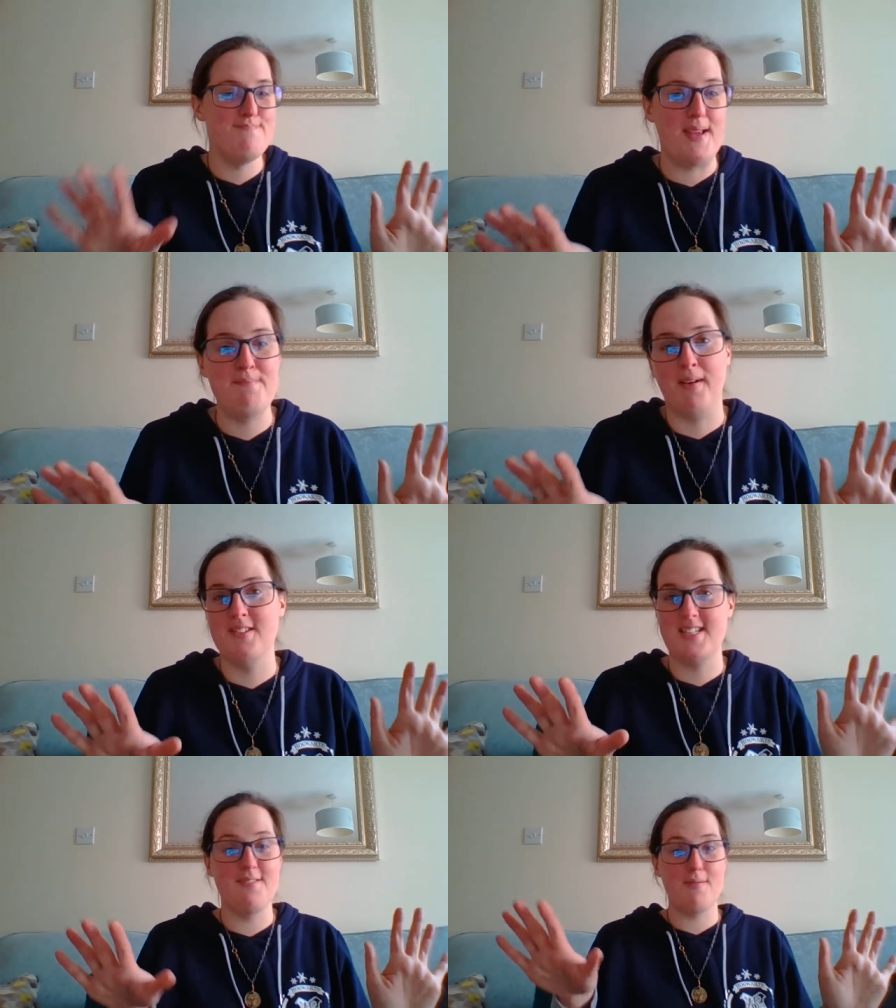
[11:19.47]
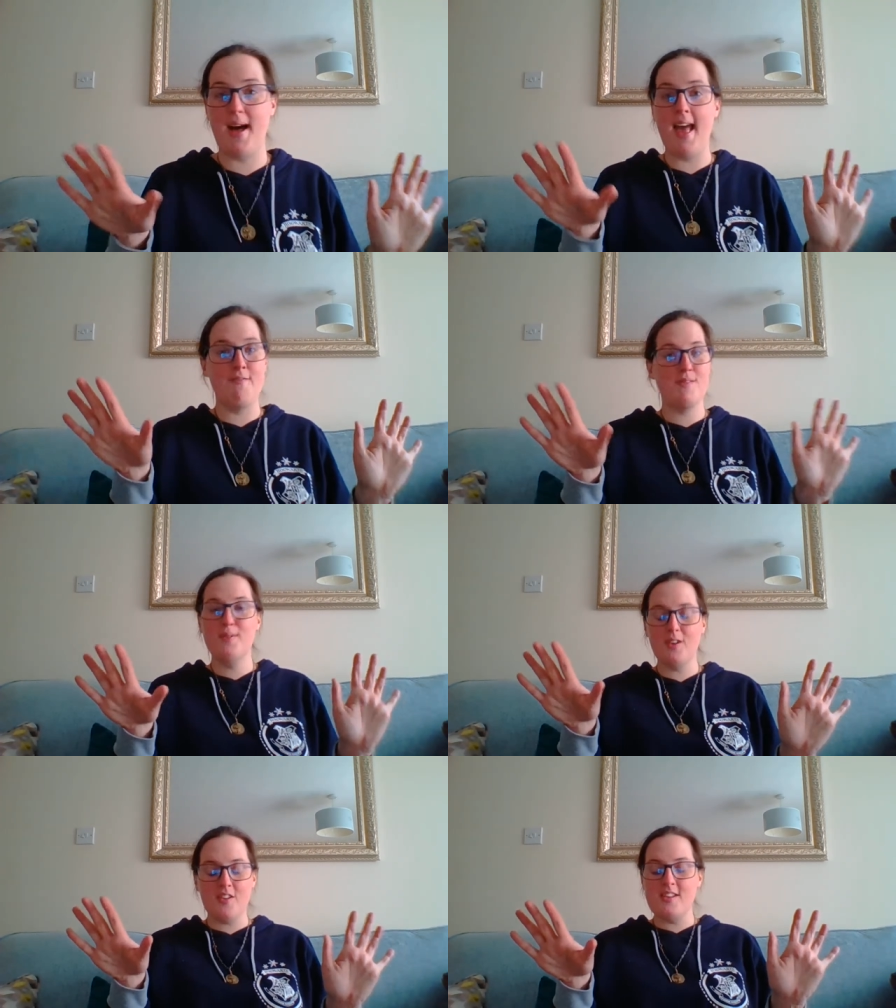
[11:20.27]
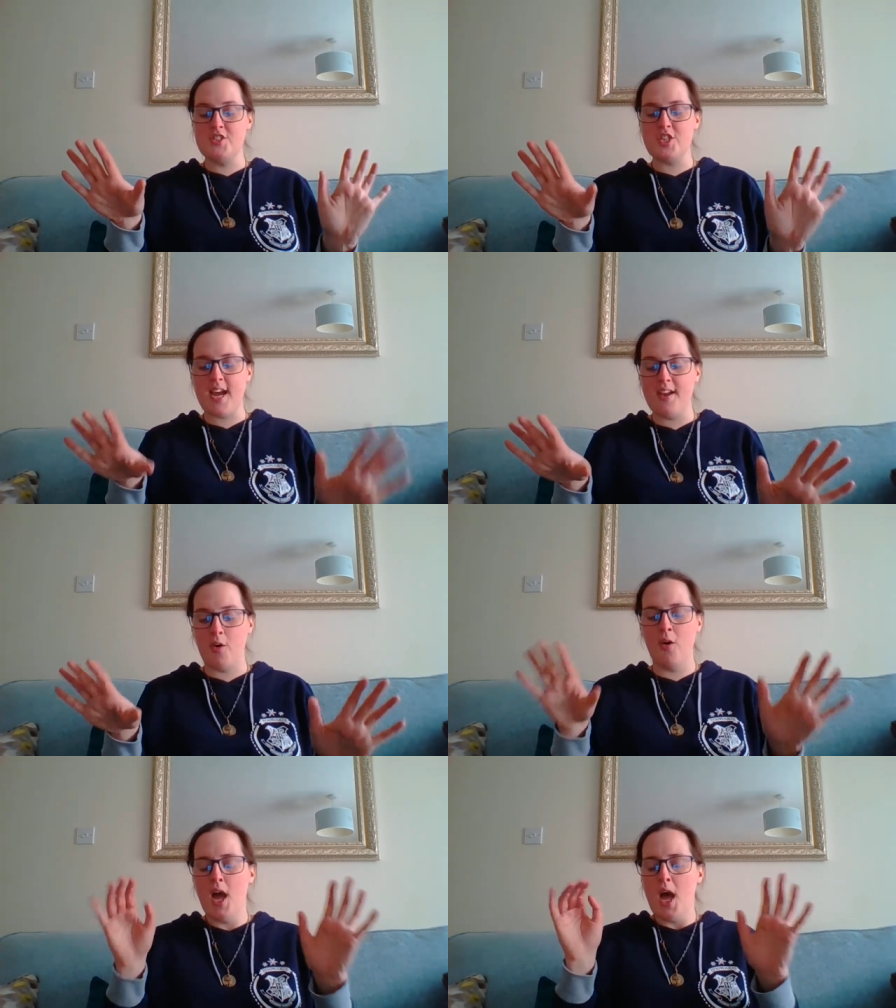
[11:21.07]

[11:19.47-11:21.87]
been positive about every book on this channel.